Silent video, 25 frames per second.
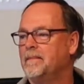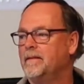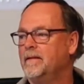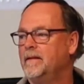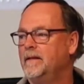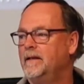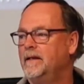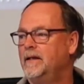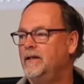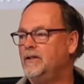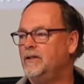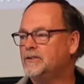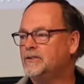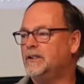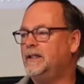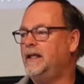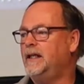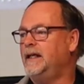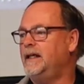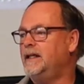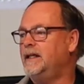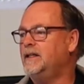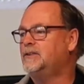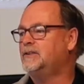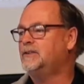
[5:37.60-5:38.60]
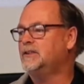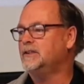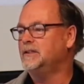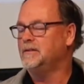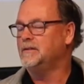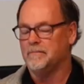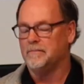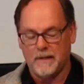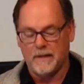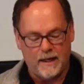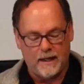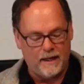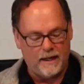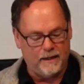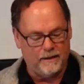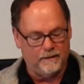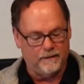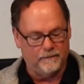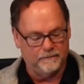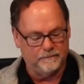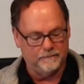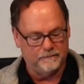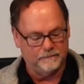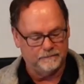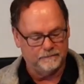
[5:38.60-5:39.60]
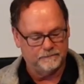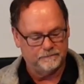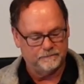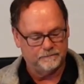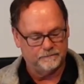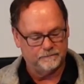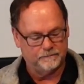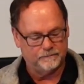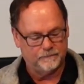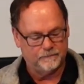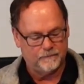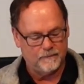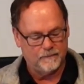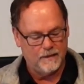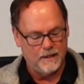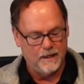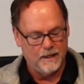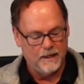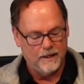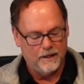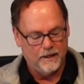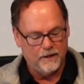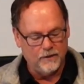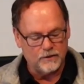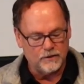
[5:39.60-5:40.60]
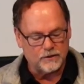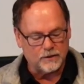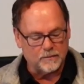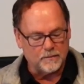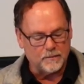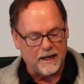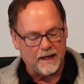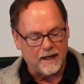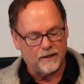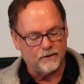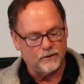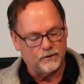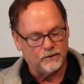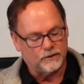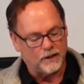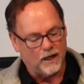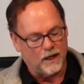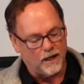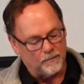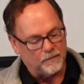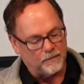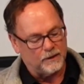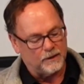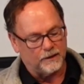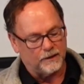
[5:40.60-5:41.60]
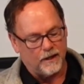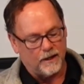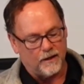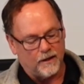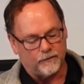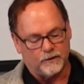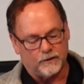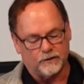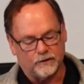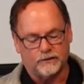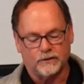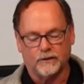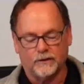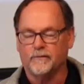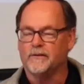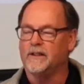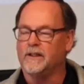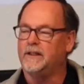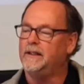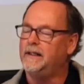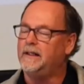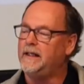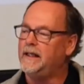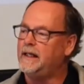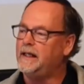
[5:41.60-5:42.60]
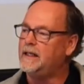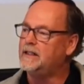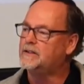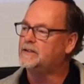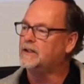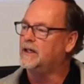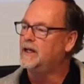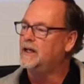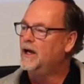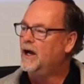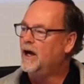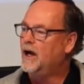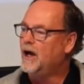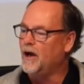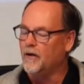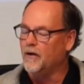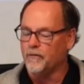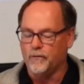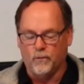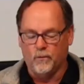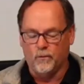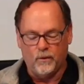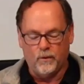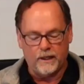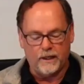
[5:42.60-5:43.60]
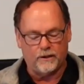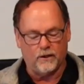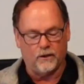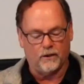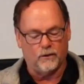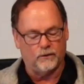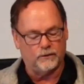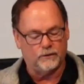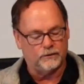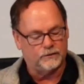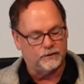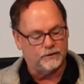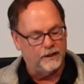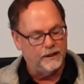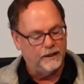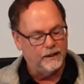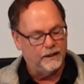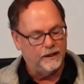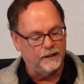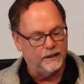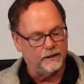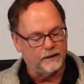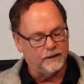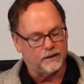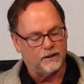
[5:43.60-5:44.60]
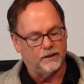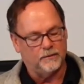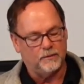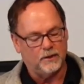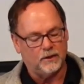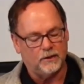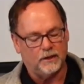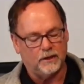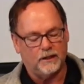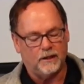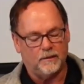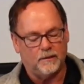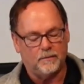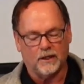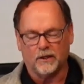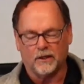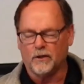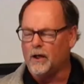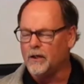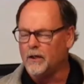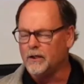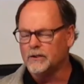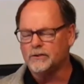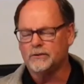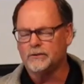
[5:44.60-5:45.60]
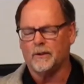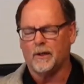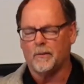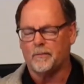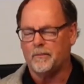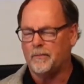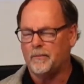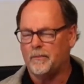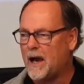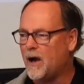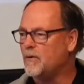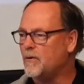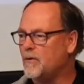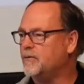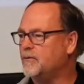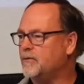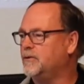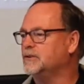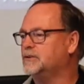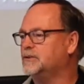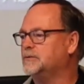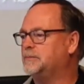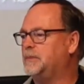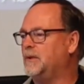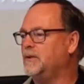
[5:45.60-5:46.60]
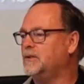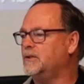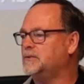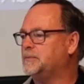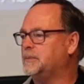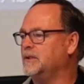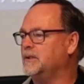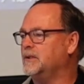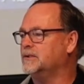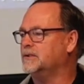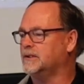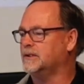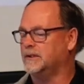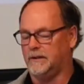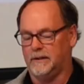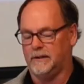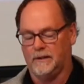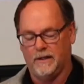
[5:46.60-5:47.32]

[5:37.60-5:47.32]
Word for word: Here's an innocent man. Here's a man who's humble enough to serve the needs of widows in the community, but also a powerful spokesperson